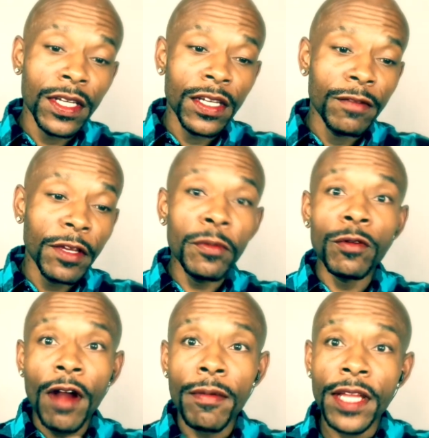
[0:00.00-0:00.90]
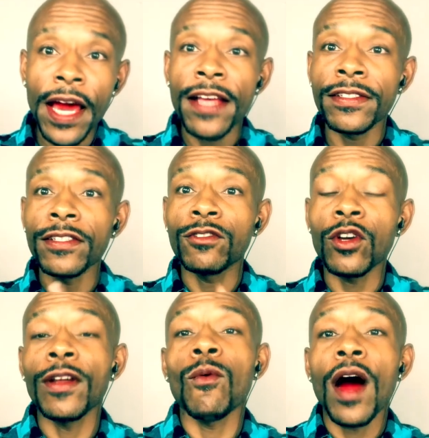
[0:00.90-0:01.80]
People are probably asking,
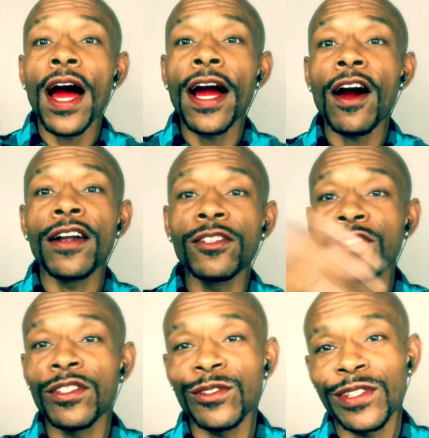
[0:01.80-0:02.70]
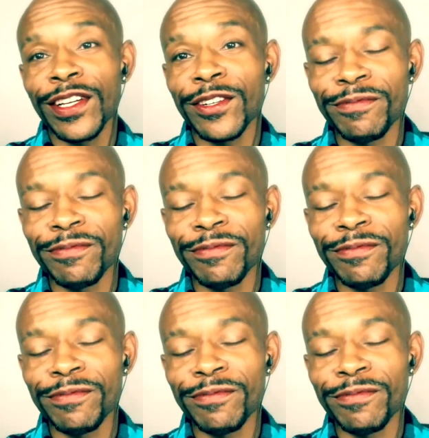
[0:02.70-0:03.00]
Tony, why are you still single?